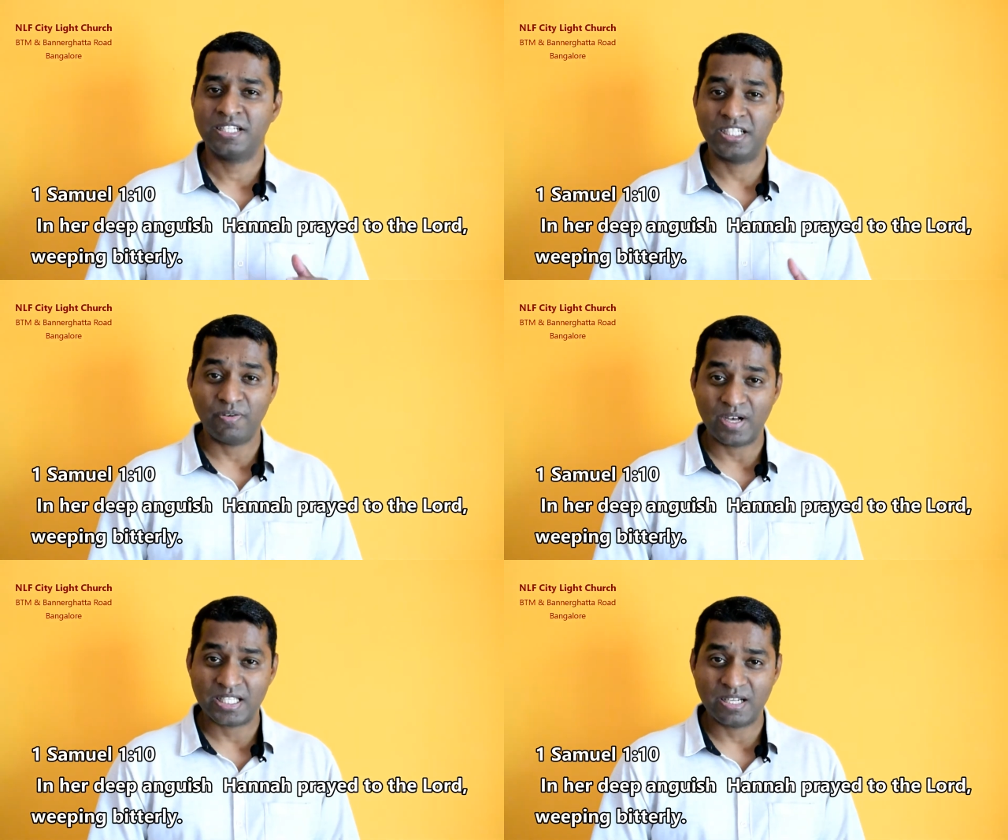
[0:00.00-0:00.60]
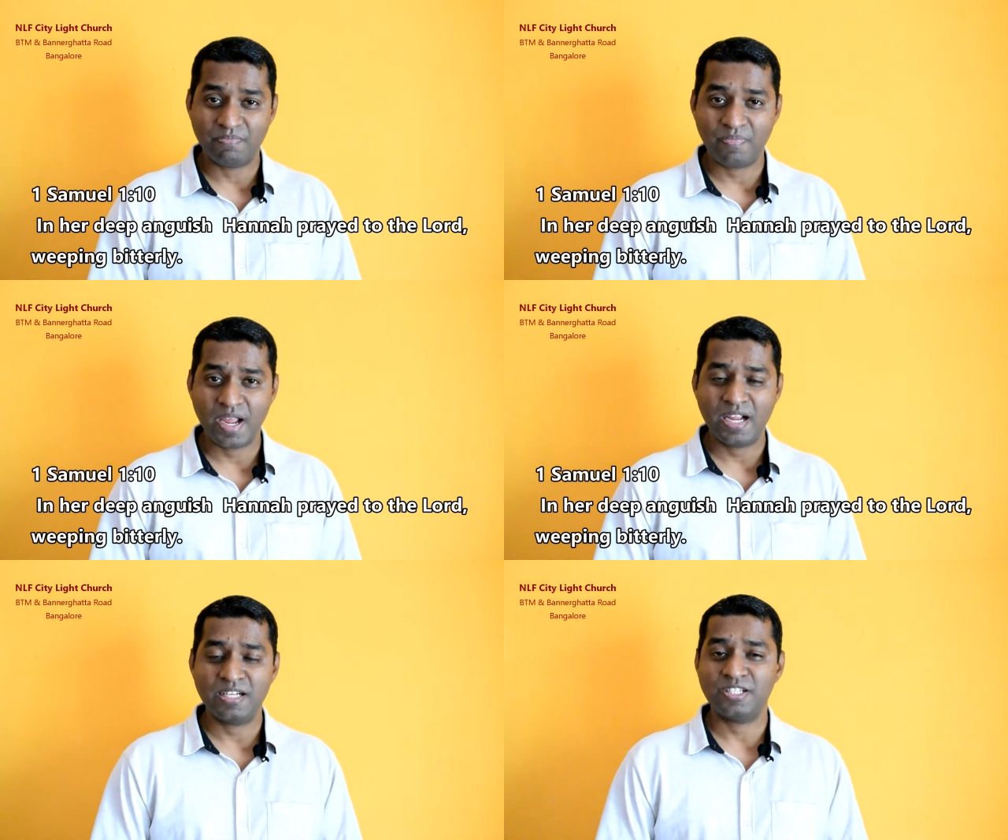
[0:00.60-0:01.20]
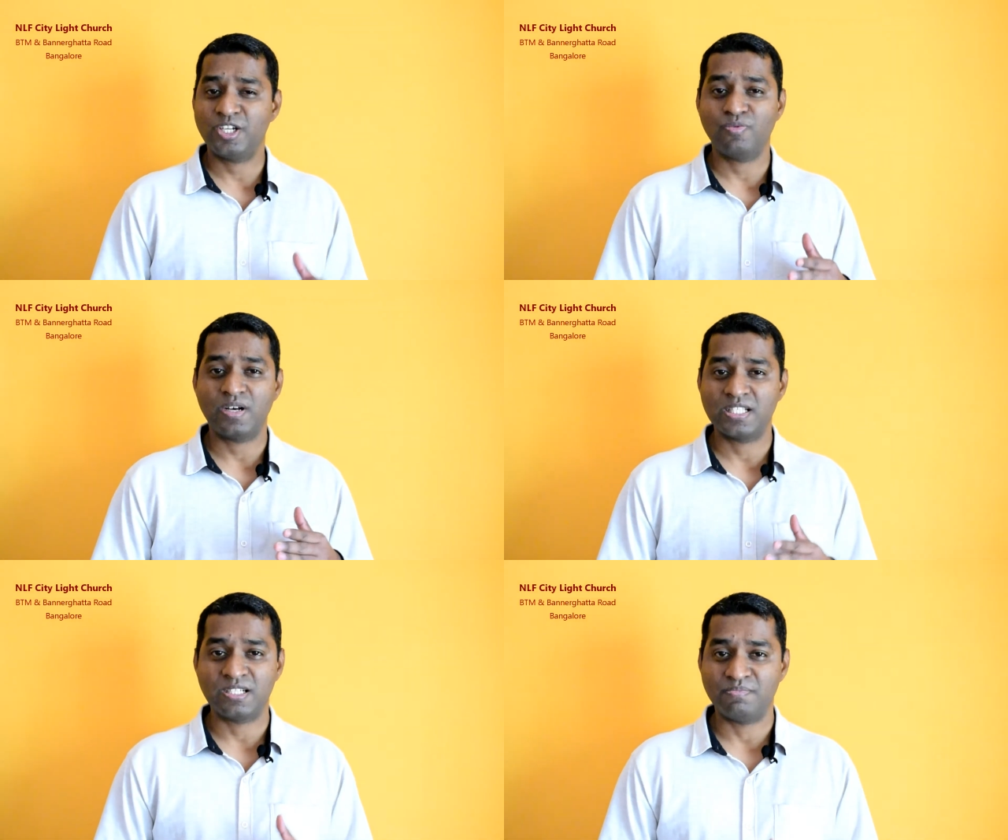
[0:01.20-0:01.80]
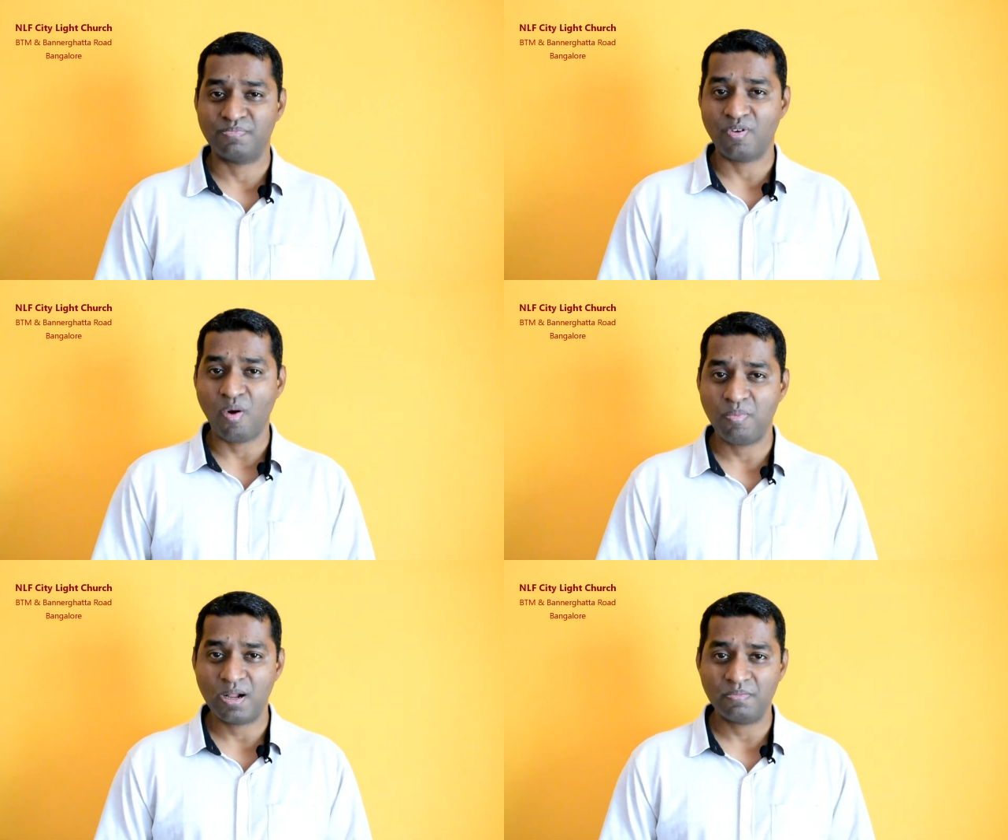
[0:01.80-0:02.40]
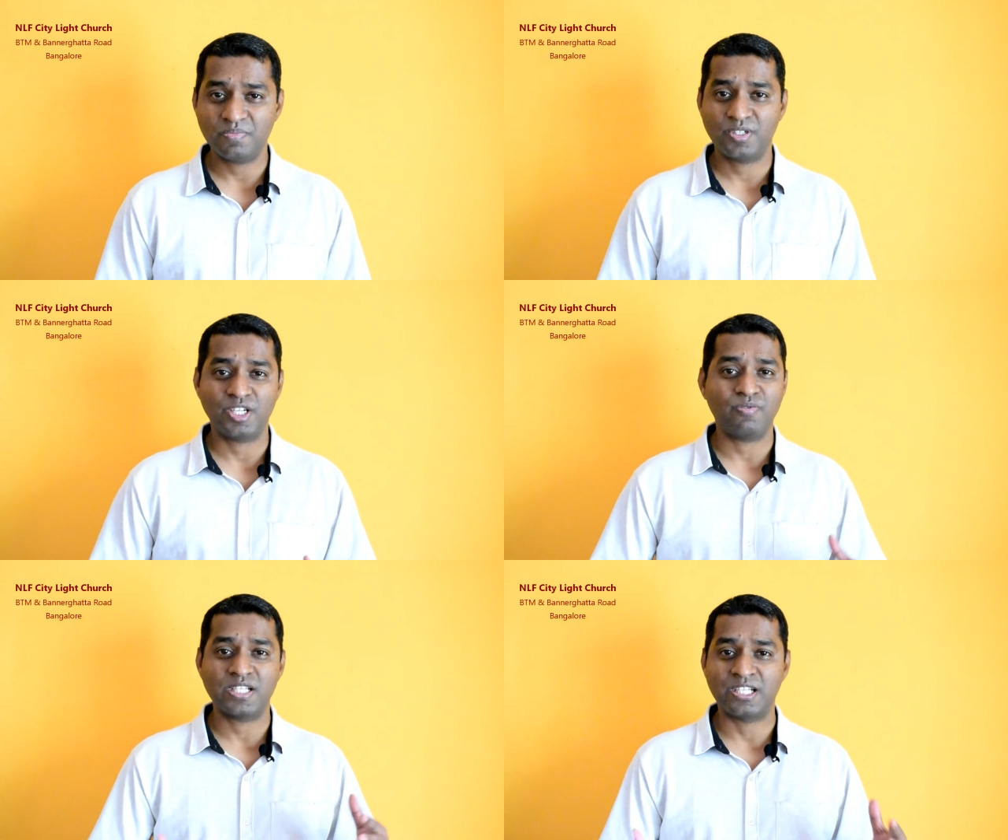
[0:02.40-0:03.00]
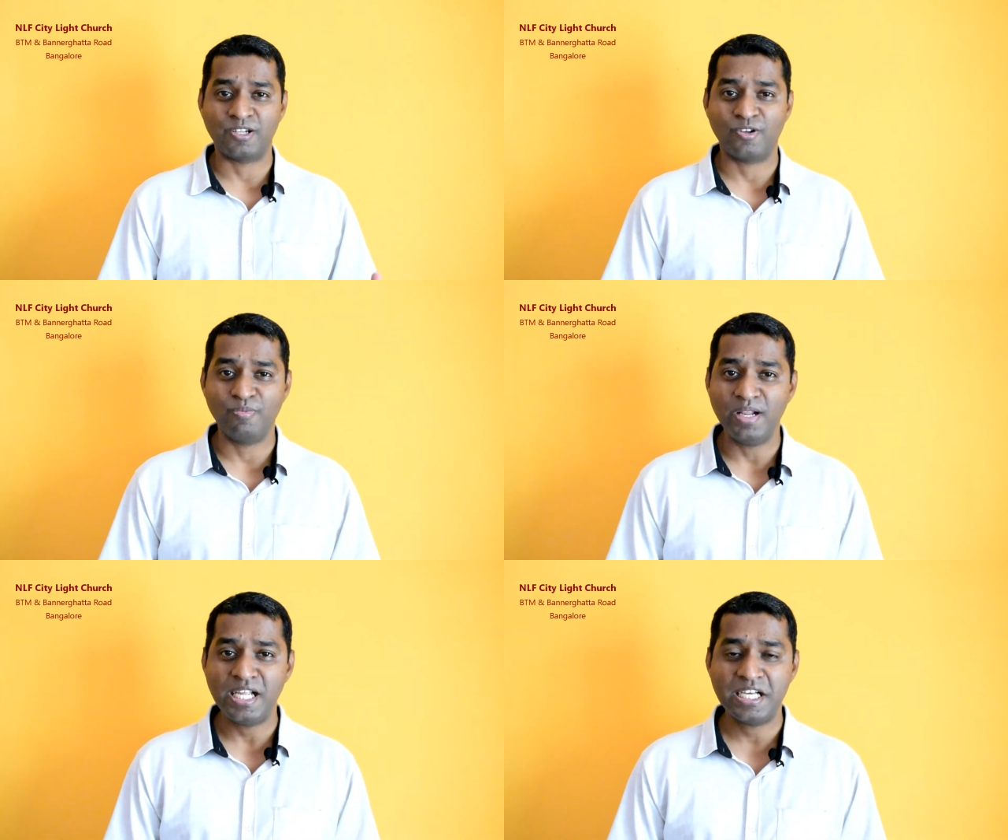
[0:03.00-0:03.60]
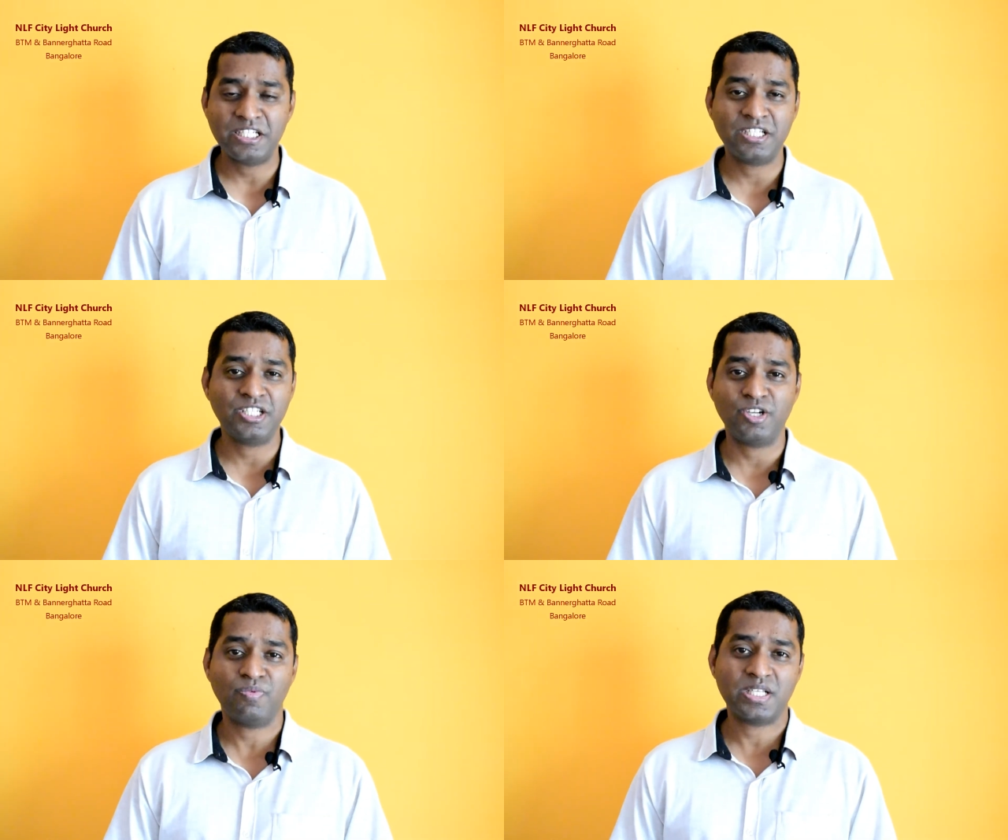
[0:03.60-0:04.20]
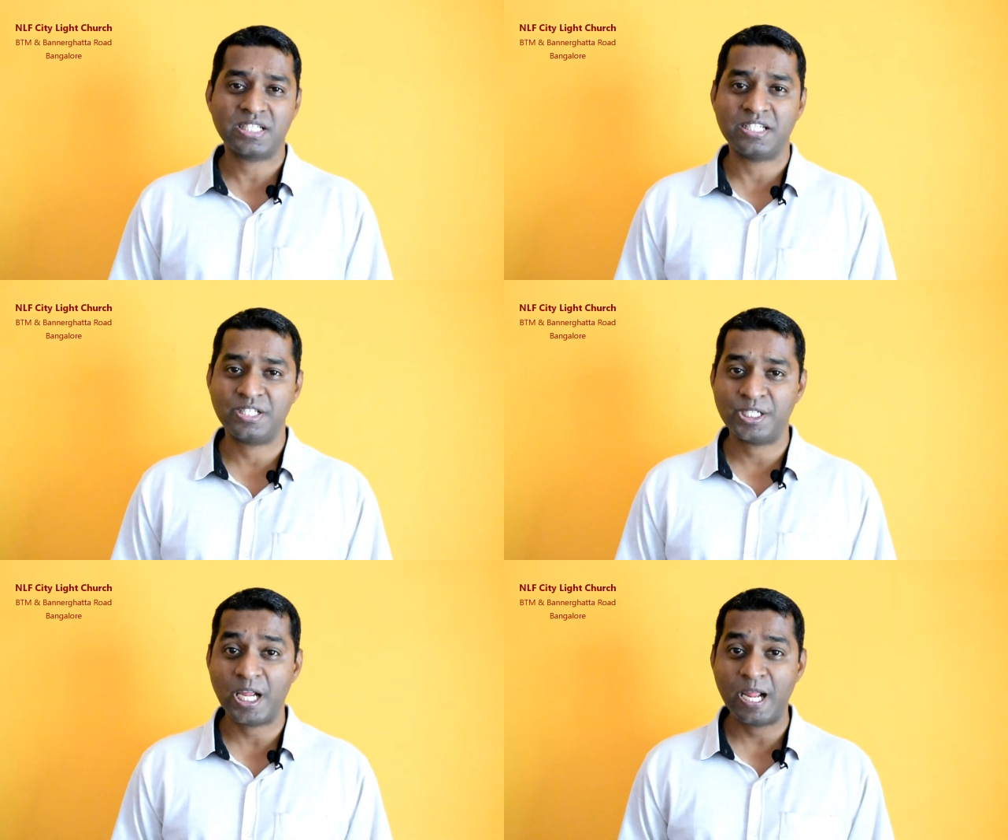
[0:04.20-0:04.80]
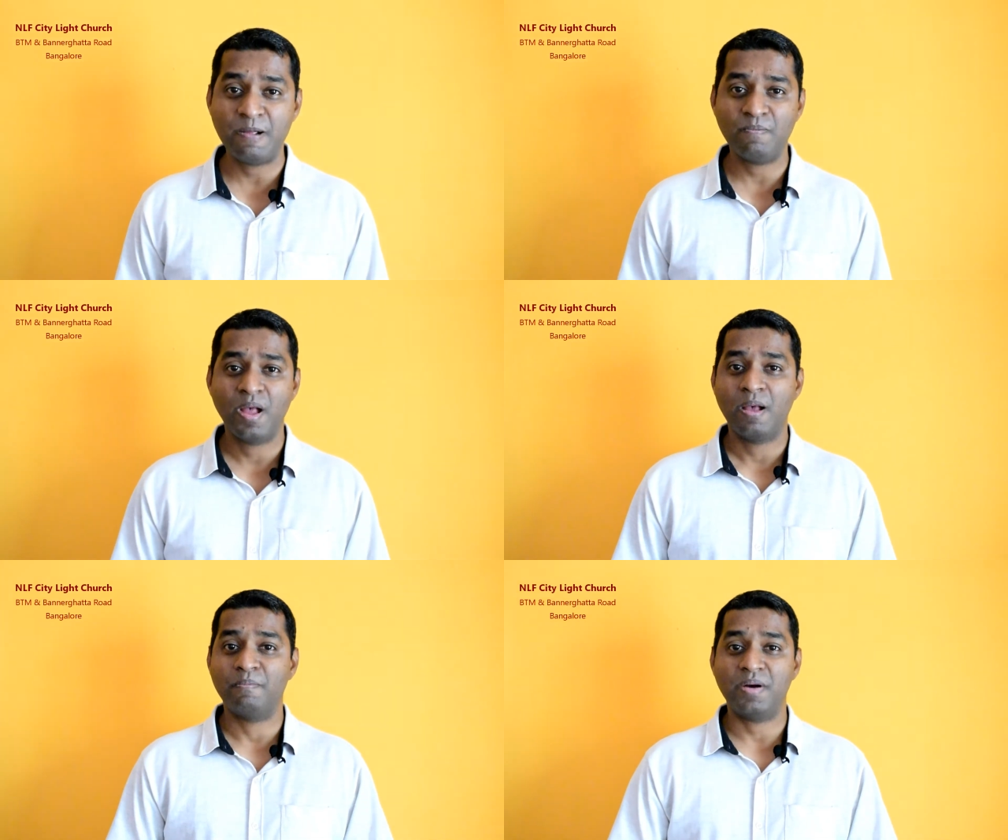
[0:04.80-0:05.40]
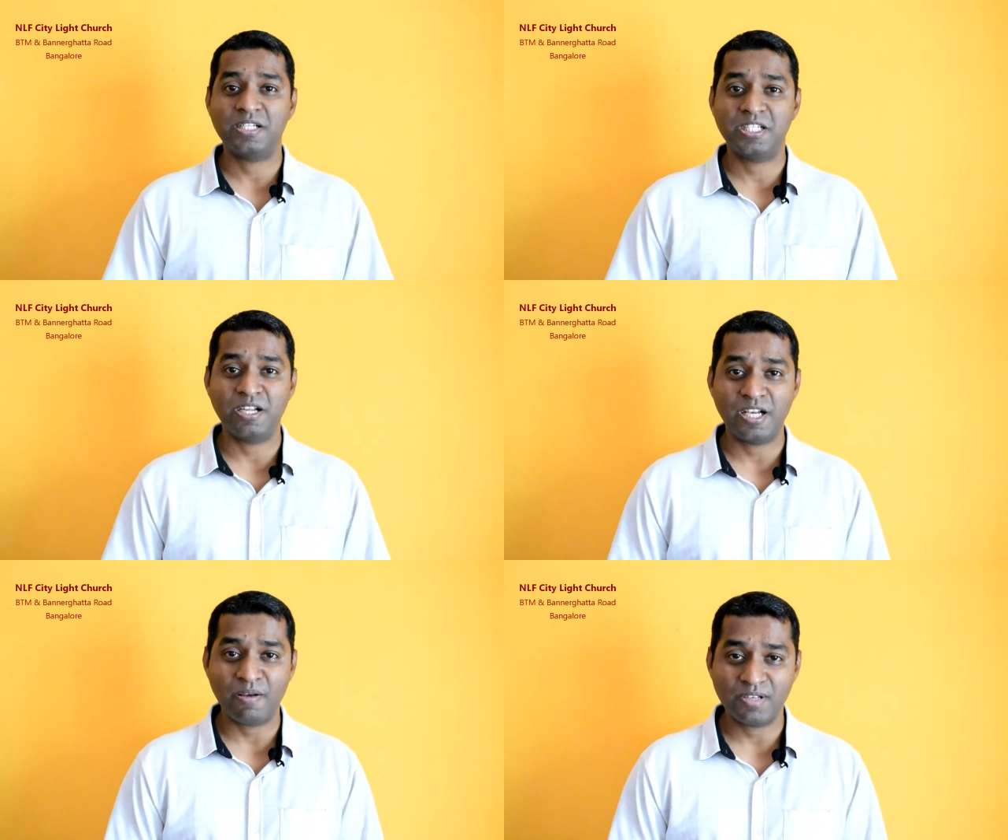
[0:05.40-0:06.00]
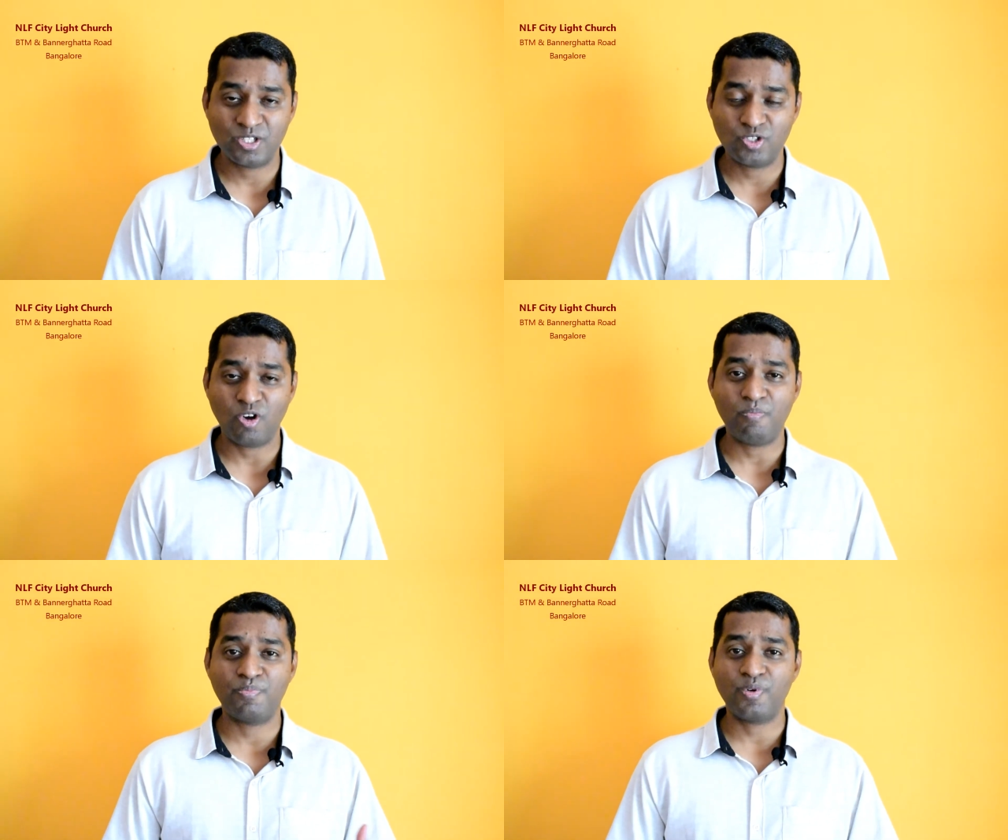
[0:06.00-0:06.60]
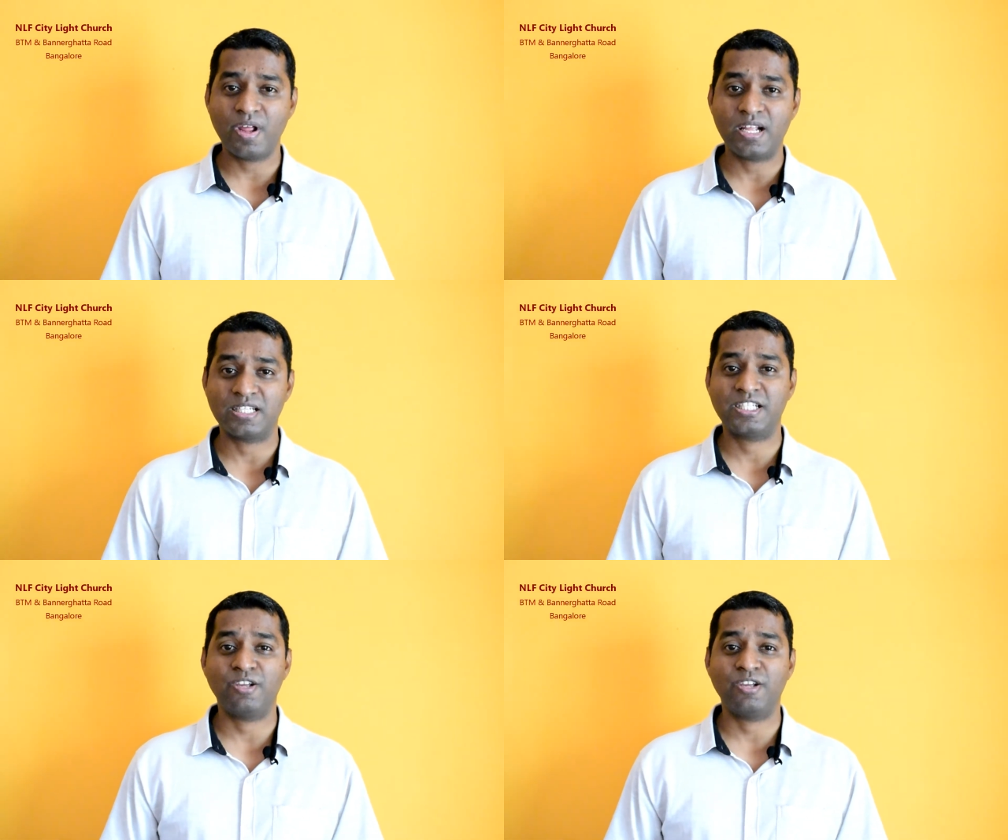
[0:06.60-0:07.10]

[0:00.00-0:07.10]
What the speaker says: She was in pain, she was in problem, she was in humiliation, she was in shame, but she never stopped praying.